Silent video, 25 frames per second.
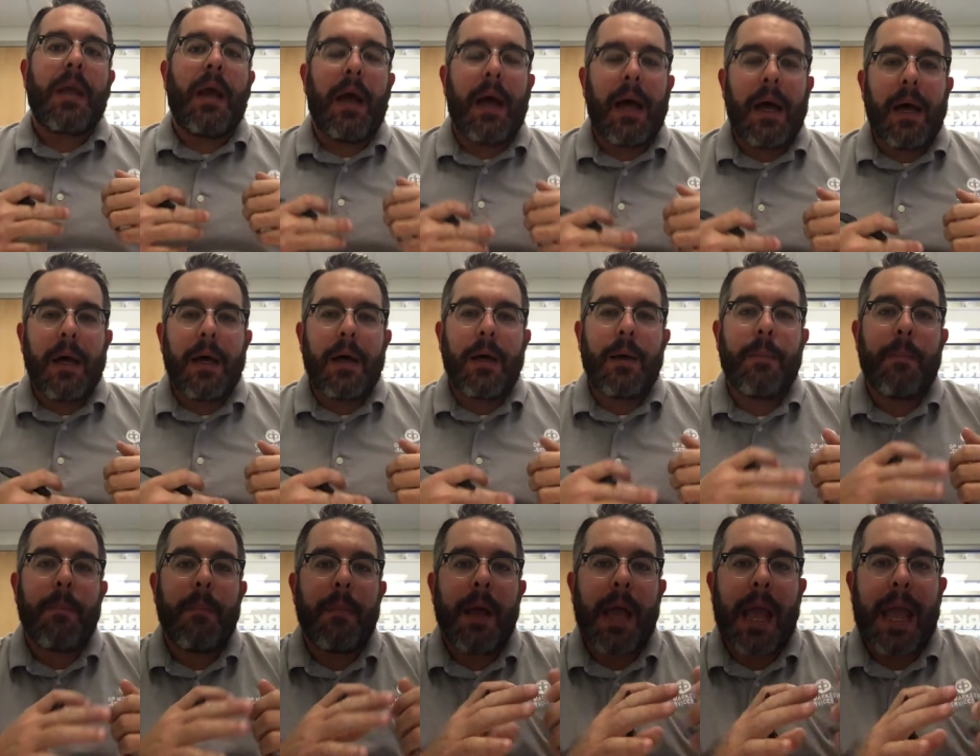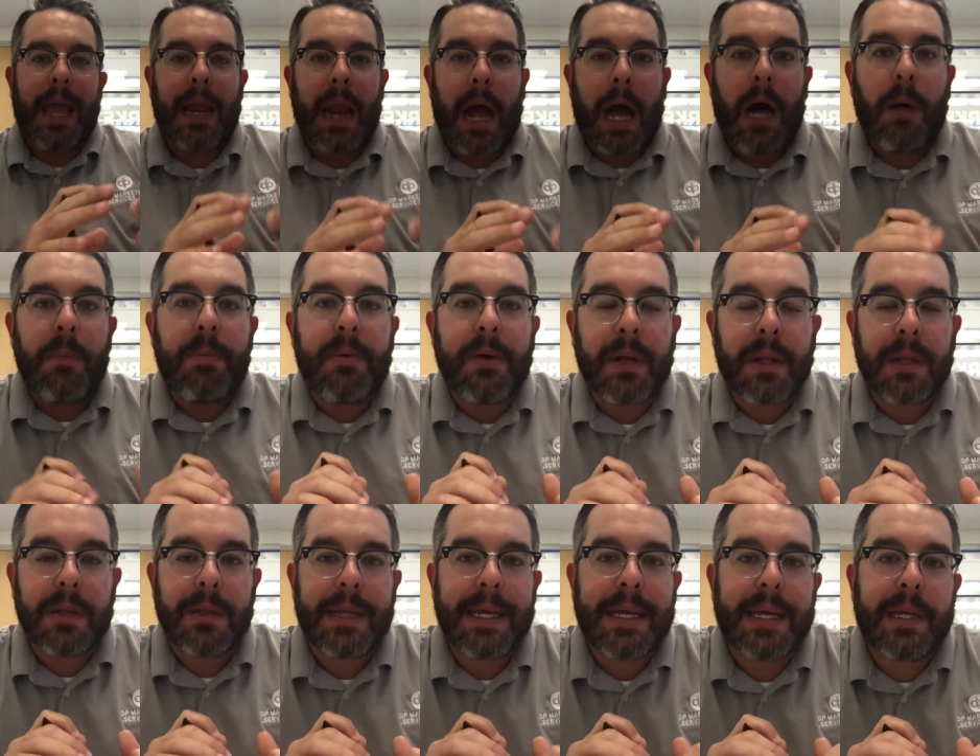Um, and I'll put
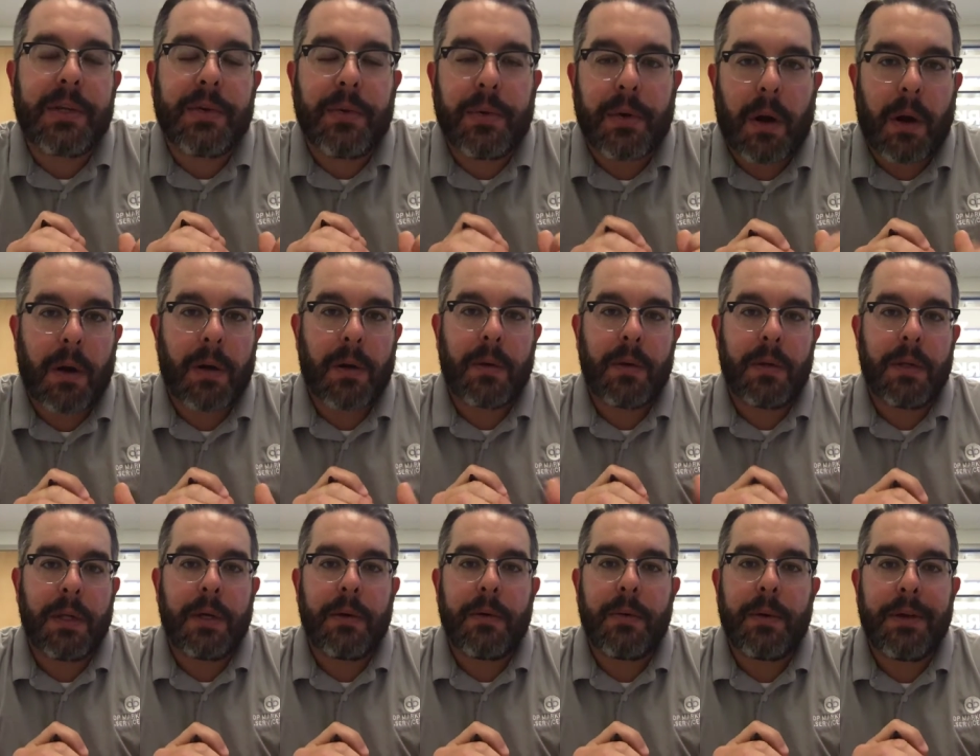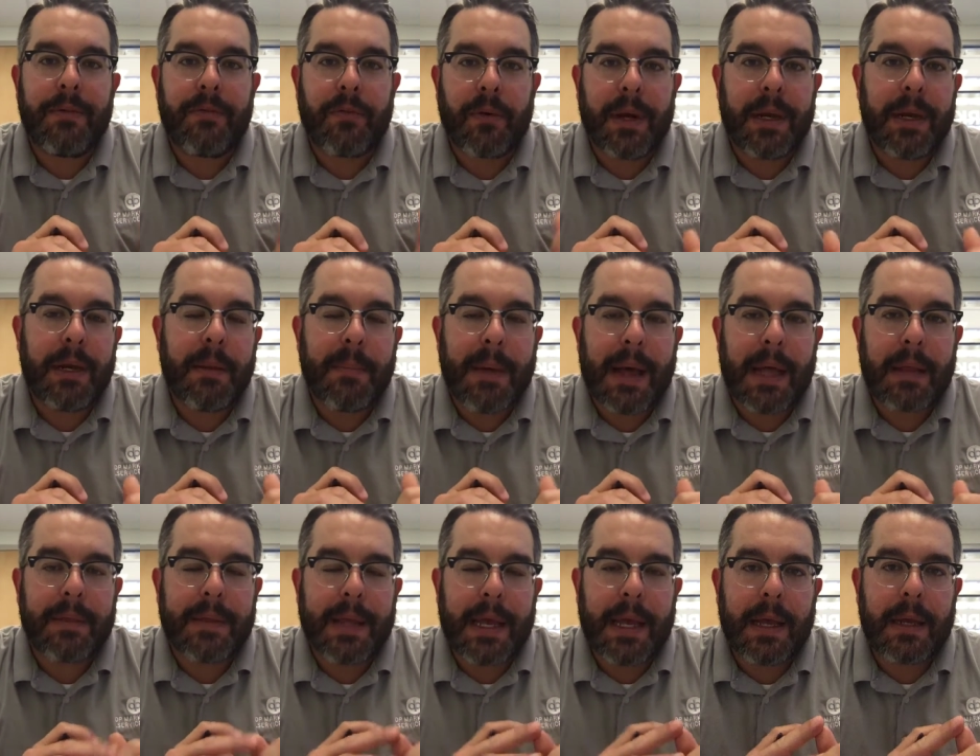a link to an article that we've written
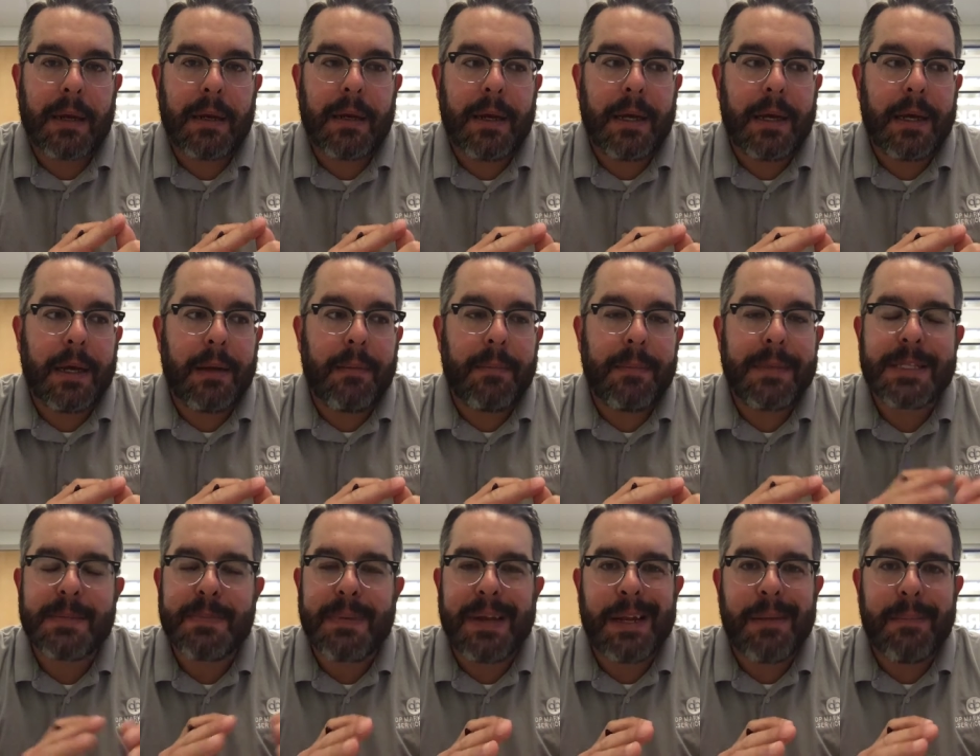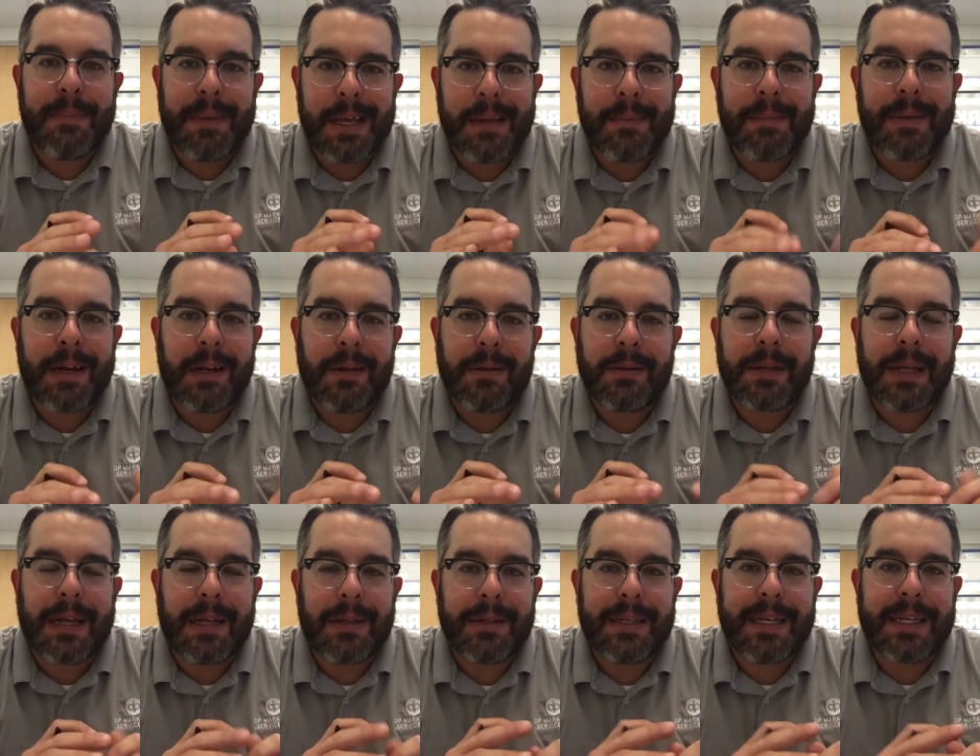about that. Um, it's been a bit, but I'll,
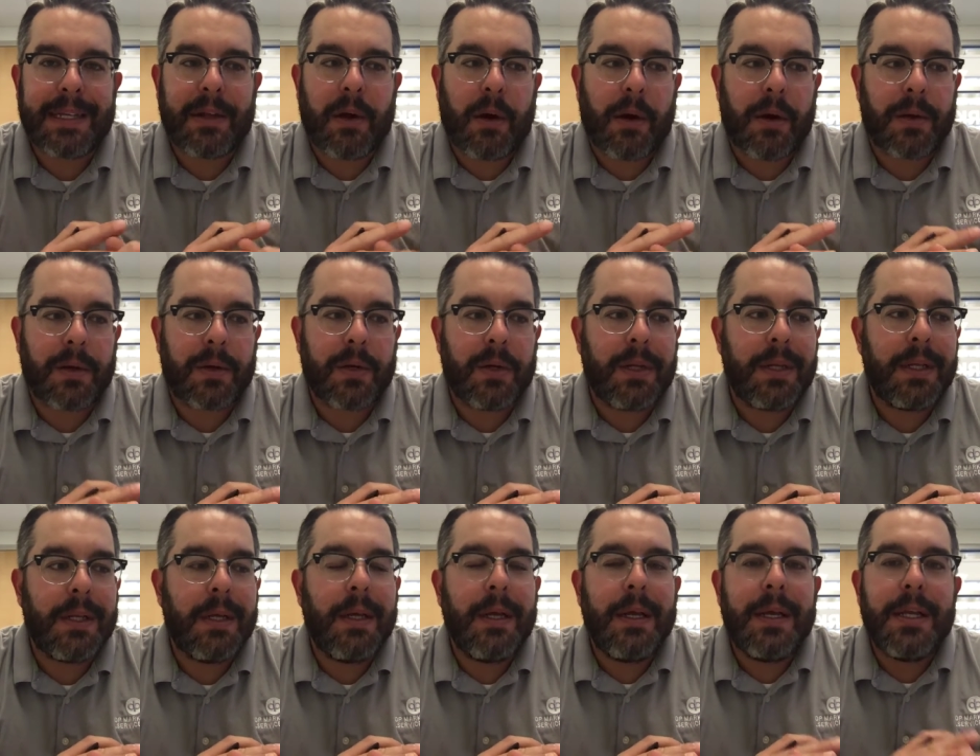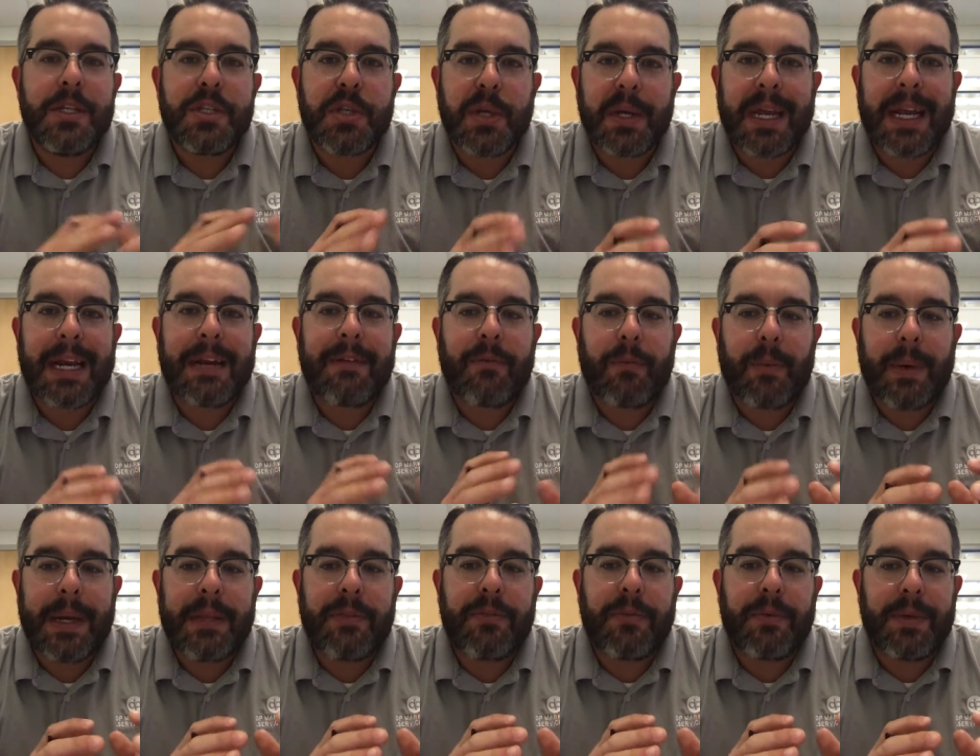I'll link the article so you can kind of
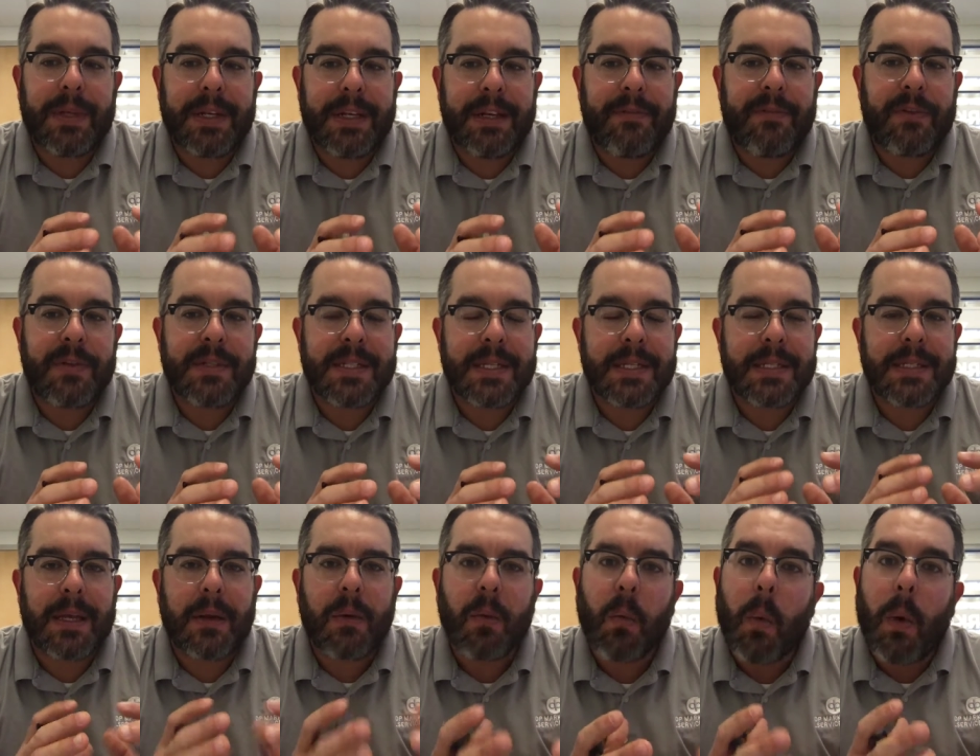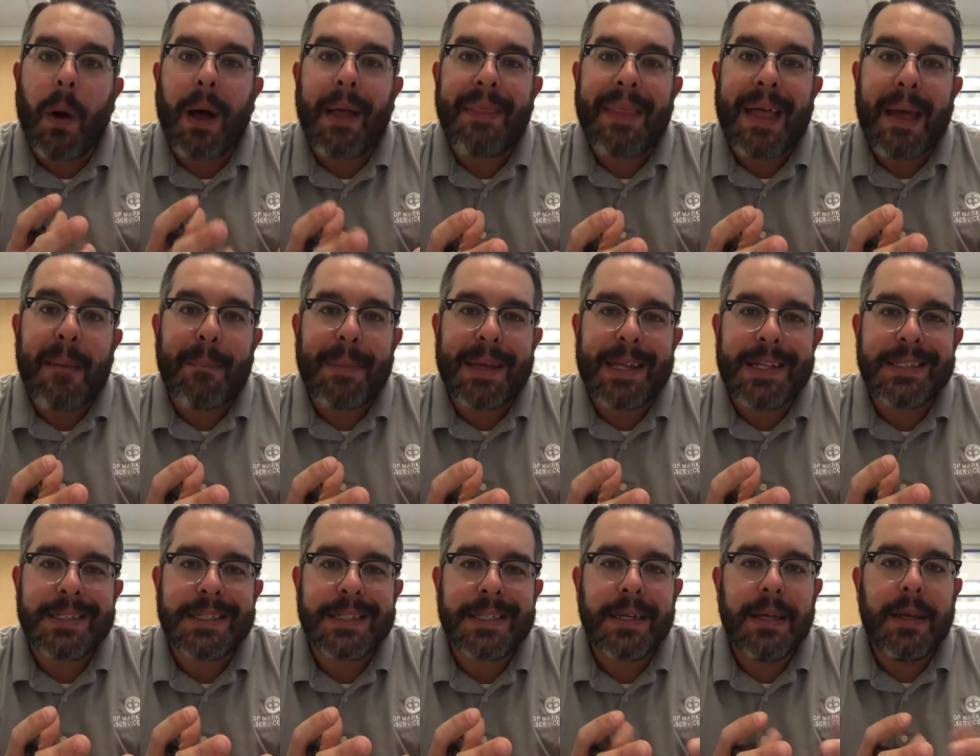read through the differences on what that
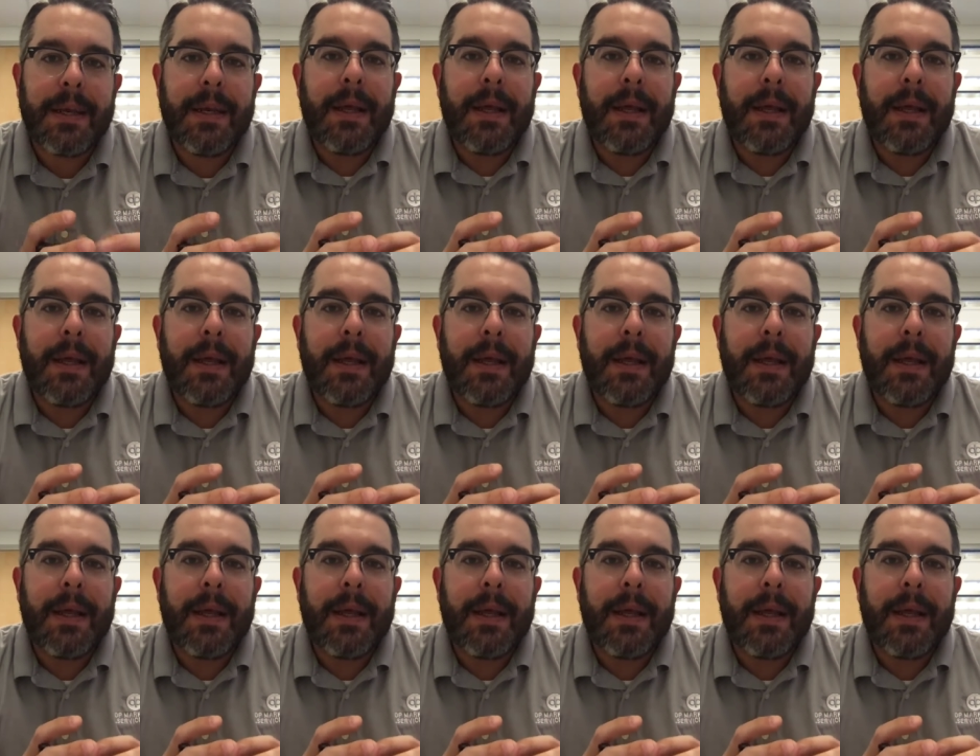means.